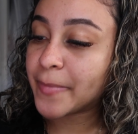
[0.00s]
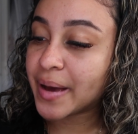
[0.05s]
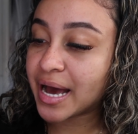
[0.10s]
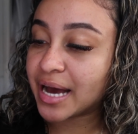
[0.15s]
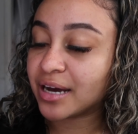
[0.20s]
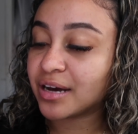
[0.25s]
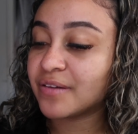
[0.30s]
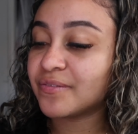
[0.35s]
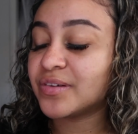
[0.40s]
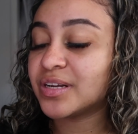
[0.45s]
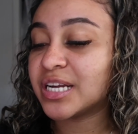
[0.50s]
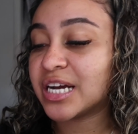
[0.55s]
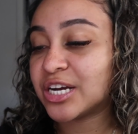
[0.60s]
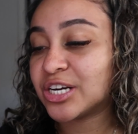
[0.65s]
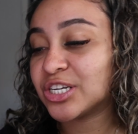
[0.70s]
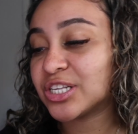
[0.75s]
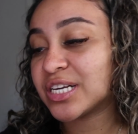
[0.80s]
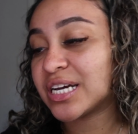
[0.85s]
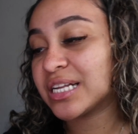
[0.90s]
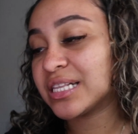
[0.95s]
pack of
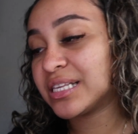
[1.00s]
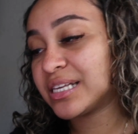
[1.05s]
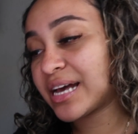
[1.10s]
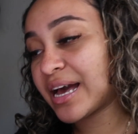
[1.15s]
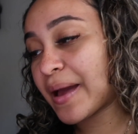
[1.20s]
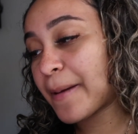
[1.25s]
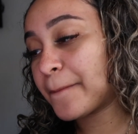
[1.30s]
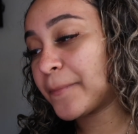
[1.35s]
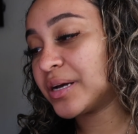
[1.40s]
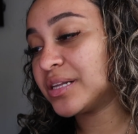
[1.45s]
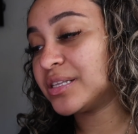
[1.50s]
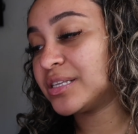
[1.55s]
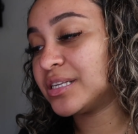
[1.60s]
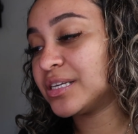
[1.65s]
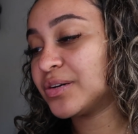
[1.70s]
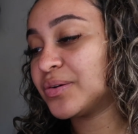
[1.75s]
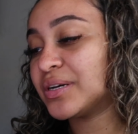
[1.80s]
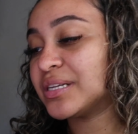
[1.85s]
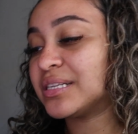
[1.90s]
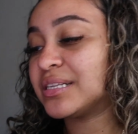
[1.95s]
aligners at a time
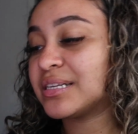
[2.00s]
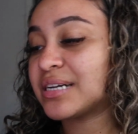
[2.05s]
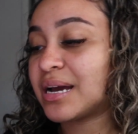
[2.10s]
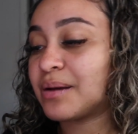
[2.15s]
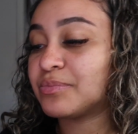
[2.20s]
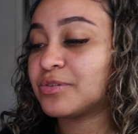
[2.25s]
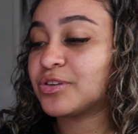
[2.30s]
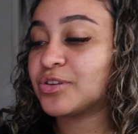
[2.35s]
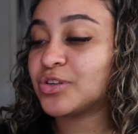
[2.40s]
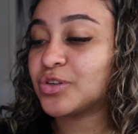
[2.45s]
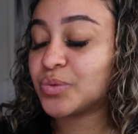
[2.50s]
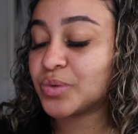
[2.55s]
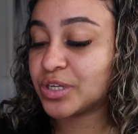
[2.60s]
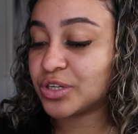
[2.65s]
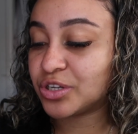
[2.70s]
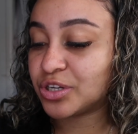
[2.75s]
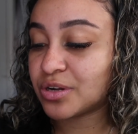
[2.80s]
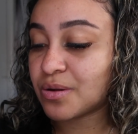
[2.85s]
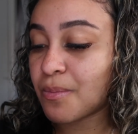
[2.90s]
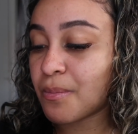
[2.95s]
until it's time to
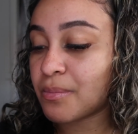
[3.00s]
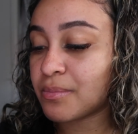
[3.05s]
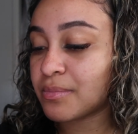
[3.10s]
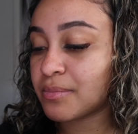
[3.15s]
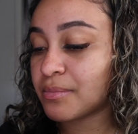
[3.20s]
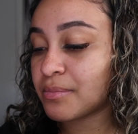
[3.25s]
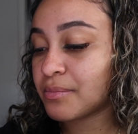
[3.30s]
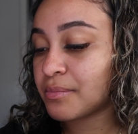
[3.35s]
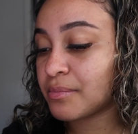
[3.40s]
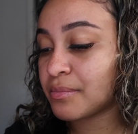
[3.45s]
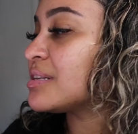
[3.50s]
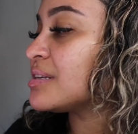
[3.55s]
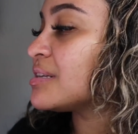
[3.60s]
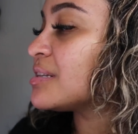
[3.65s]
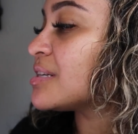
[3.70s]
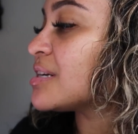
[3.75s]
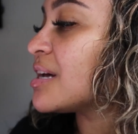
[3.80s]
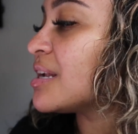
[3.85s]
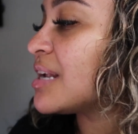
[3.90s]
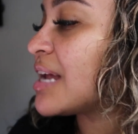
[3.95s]
switch. This
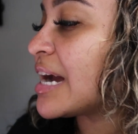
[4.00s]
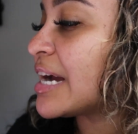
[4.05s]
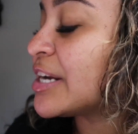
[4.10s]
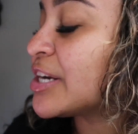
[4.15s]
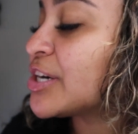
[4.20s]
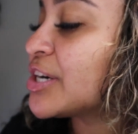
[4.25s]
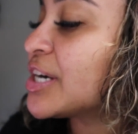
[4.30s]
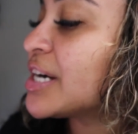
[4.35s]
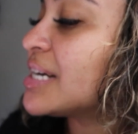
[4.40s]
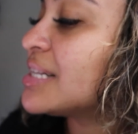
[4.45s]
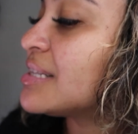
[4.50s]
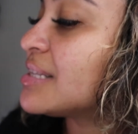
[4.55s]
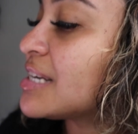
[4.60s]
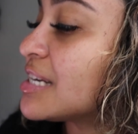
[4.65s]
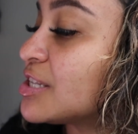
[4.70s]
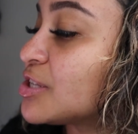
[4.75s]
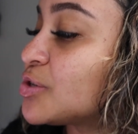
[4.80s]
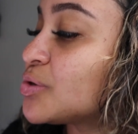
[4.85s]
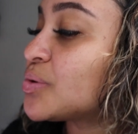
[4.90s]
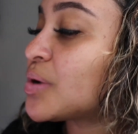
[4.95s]
is aligner and
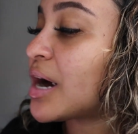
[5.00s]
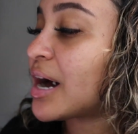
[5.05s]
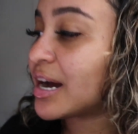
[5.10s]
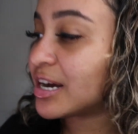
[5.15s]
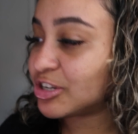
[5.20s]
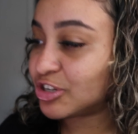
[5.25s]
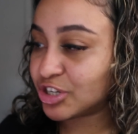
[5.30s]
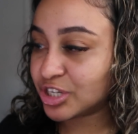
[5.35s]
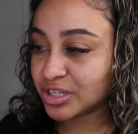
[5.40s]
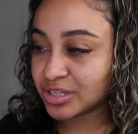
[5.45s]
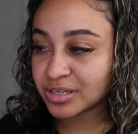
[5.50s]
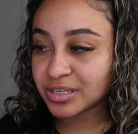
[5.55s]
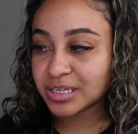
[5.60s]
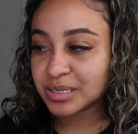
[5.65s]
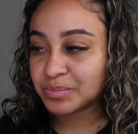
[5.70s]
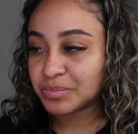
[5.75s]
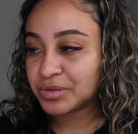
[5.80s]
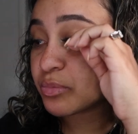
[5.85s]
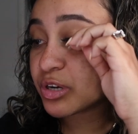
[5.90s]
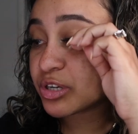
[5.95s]
dental hygiene
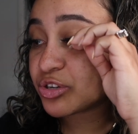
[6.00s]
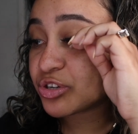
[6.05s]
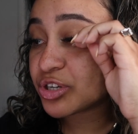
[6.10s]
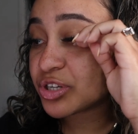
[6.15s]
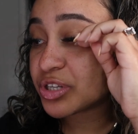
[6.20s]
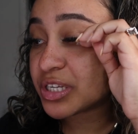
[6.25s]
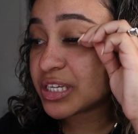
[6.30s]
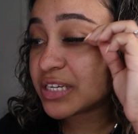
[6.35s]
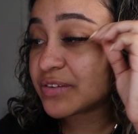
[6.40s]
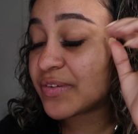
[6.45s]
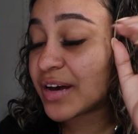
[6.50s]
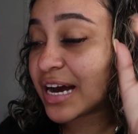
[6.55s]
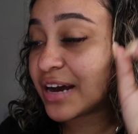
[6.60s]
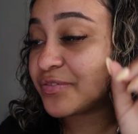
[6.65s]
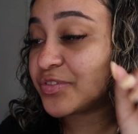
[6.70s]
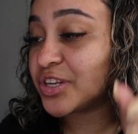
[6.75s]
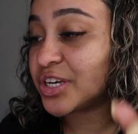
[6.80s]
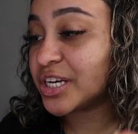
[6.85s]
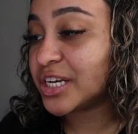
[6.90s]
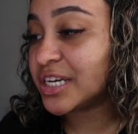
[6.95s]
tip. Brush your teeth
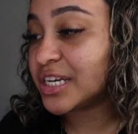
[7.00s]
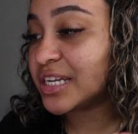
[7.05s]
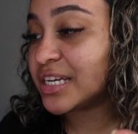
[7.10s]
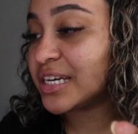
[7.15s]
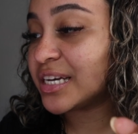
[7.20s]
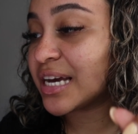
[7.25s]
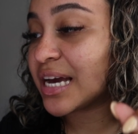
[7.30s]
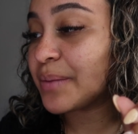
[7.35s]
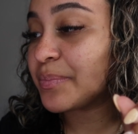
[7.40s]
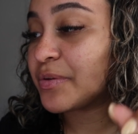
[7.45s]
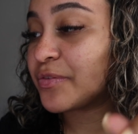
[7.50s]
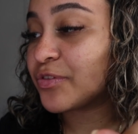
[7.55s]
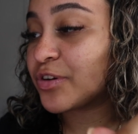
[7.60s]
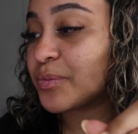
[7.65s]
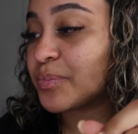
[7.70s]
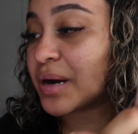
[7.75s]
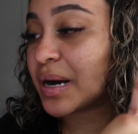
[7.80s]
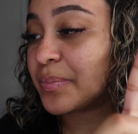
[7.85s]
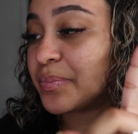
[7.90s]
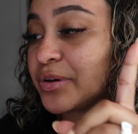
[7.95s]
after eating and
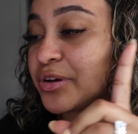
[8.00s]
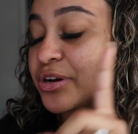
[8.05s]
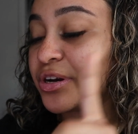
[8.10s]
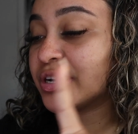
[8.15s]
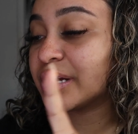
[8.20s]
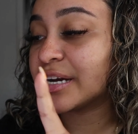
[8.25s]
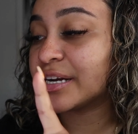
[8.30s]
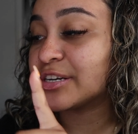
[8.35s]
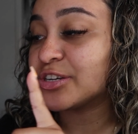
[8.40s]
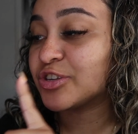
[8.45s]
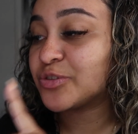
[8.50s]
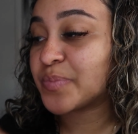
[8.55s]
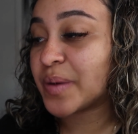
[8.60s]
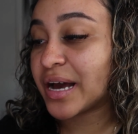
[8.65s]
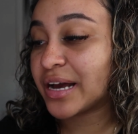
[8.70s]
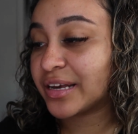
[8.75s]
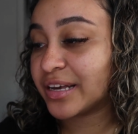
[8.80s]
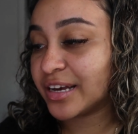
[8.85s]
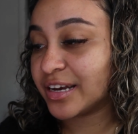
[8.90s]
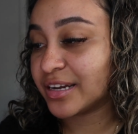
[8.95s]
before popping your aligners
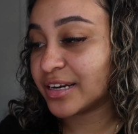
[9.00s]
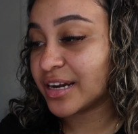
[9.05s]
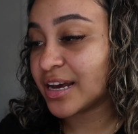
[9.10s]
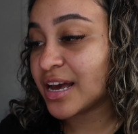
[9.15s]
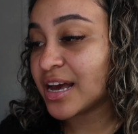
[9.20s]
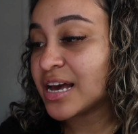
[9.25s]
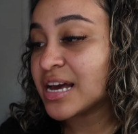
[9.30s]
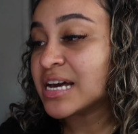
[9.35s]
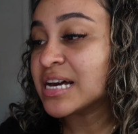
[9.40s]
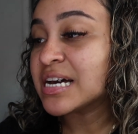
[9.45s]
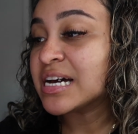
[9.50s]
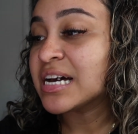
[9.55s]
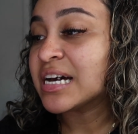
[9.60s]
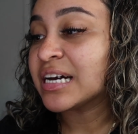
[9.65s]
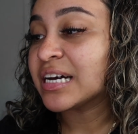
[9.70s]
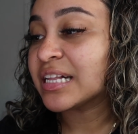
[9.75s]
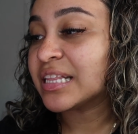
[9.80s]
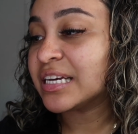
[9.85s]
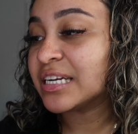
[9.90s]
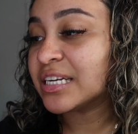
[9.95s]
back in.
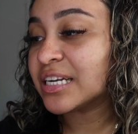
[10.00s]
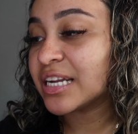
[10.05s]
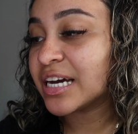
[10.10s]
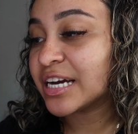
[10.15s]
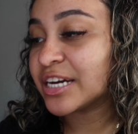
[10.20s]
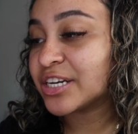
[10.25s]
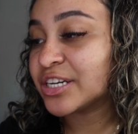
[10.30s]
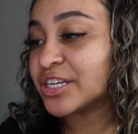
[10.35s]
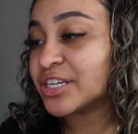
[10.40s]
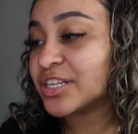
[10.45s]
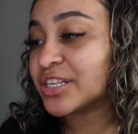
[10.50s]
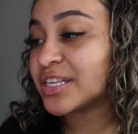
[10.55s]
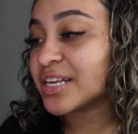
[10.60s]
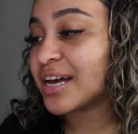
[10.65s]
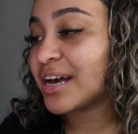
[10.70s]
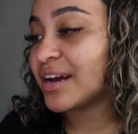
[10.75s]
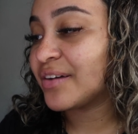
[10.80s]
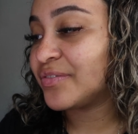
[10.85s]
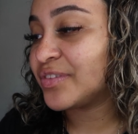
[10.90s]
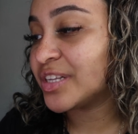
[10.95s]
Clean aligners
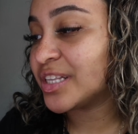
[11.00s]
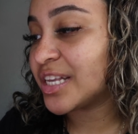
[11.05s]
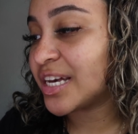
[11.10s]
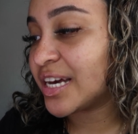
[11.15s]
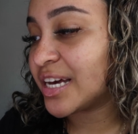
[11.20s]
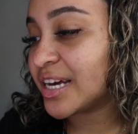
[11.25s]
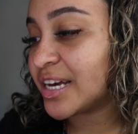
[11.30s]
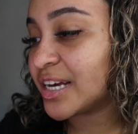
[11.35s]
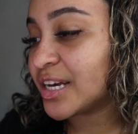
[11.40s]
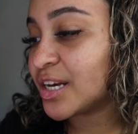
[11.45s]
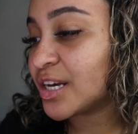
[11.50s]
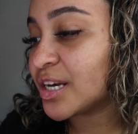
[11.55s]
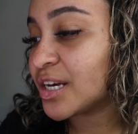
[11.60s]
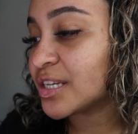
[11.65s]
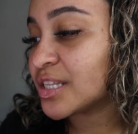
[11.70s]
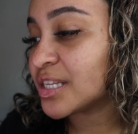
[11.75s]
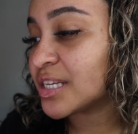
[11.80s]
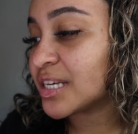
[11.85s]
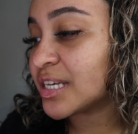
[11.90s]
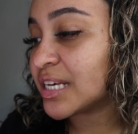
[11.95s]
every day
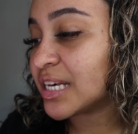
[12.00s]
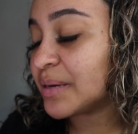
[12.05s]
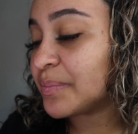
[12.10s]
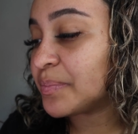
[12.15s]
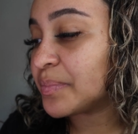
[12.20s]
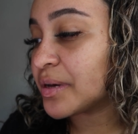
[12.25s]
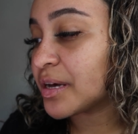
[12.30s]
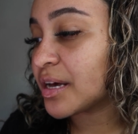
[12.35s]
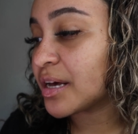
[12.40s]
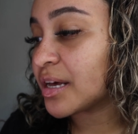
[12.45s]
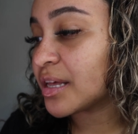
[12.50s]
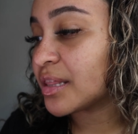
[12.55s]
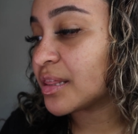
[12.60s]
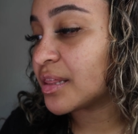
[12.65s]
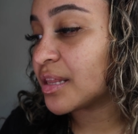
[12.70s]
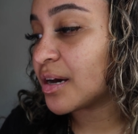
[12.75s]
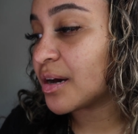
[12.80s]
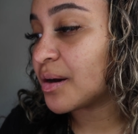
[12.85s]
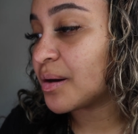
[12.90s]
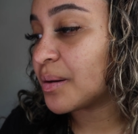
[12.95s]
to keep
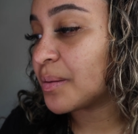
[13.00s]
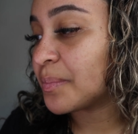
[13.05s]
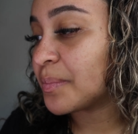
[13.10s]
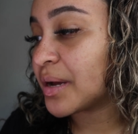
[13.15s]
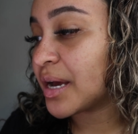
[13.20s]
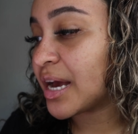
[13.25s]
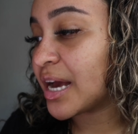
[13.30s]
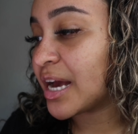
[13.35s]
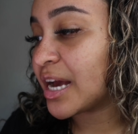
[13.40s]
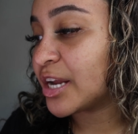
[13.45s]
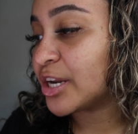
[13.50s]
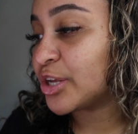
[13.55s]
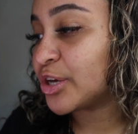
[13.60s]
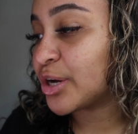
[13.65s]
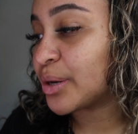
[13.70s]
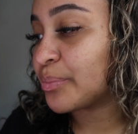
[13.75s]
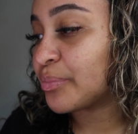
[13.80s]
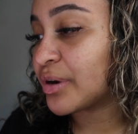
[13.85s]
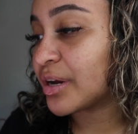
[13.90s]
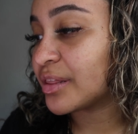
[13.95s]
dumb and
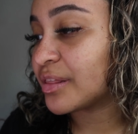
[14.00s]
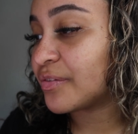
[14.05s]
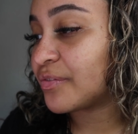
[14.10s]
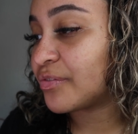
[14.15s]
your breath